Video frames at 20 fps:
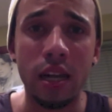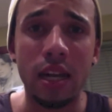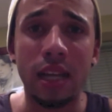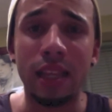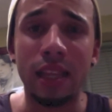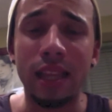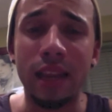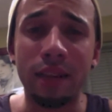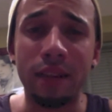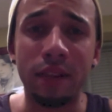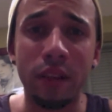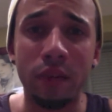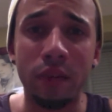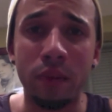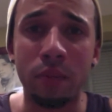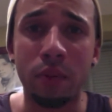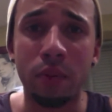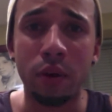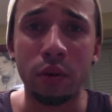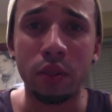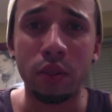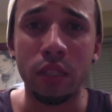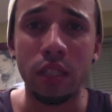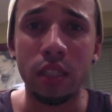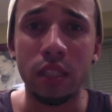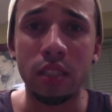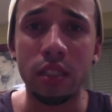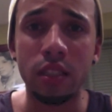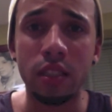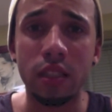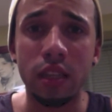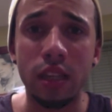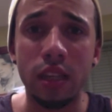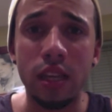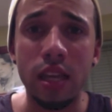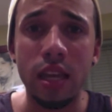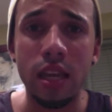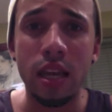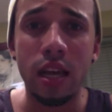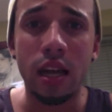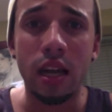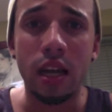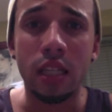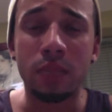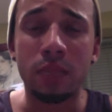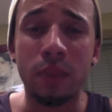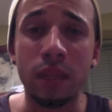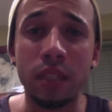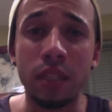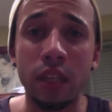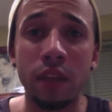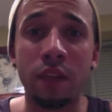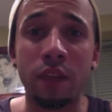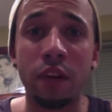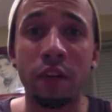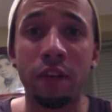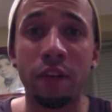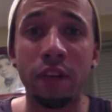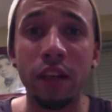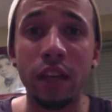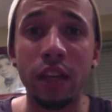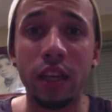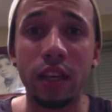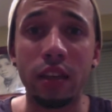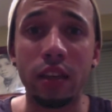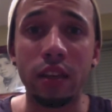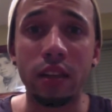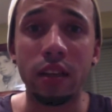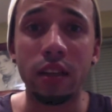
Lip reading: a lot of different proteins, especially if you're vegan.